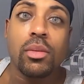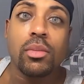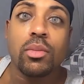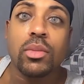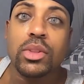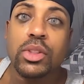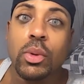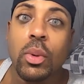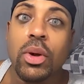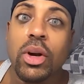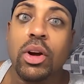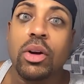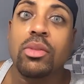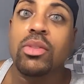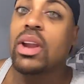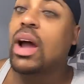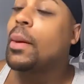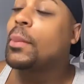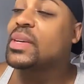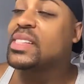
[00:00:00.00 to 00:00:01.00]
What's going on?
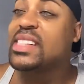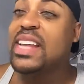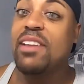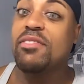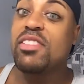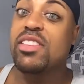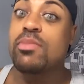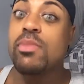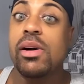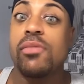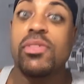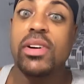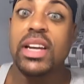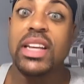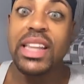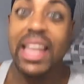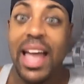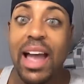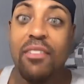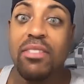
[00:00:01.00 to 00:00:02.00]
Now I'm gonna save this
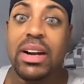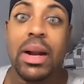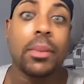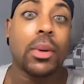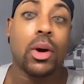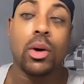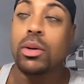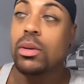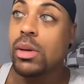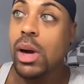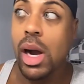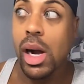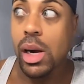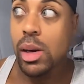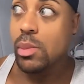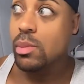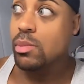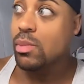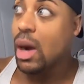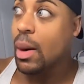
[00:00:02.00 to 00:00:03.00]
motherfucking live and I'm gonna
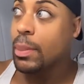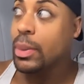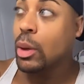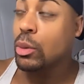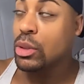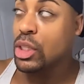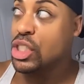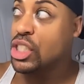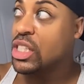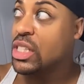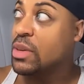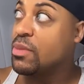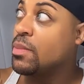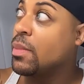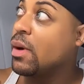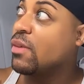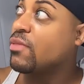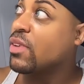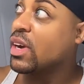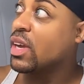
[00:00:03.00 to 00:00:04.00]
upload this shit to
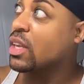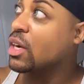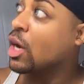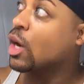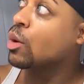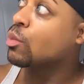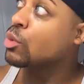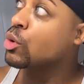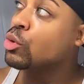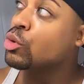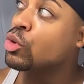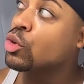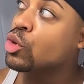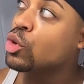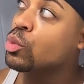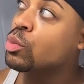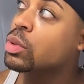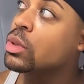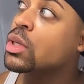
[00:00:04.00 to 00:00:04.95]
motherfucking YouTube.